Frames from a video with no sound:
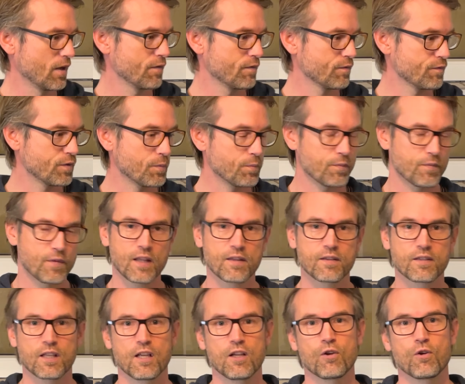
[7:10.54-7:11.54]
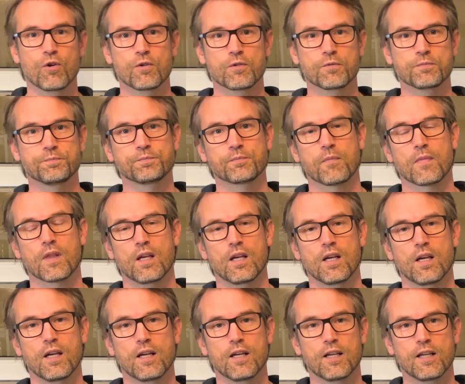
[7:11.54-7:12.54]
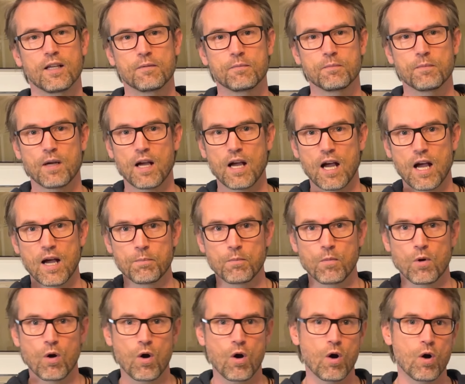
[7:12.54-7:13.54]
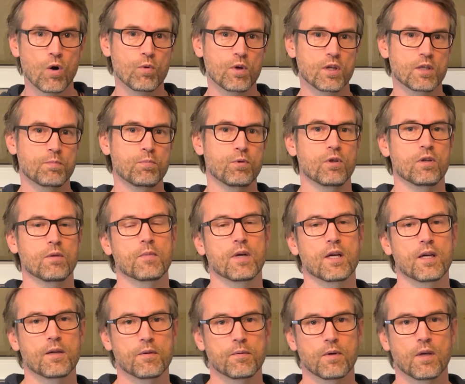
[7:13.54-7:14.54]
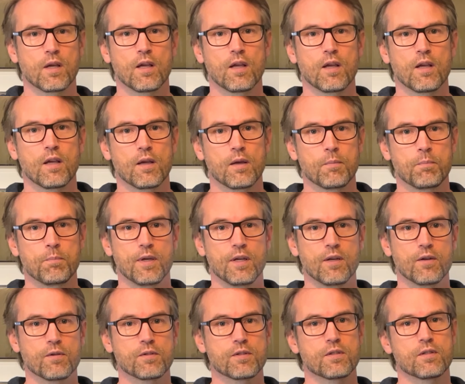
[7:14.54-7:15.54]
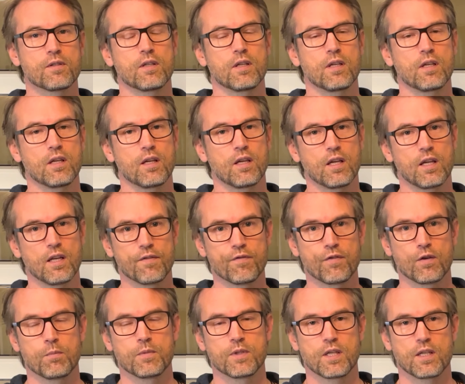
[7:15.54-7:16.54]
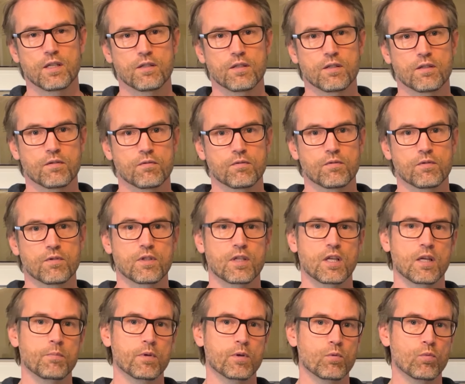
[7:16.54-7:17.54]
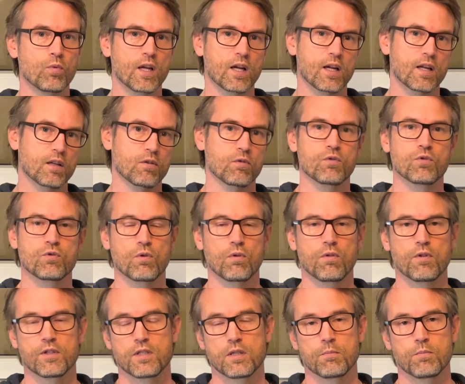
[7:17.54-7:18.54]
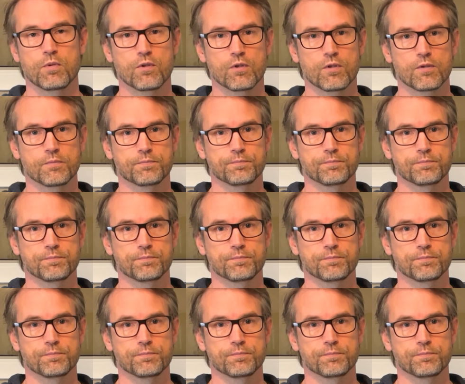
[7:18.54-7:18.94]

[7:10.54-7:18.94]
from that day on, I'm always putting my beers in a fermentation chamber where I can control the temperature.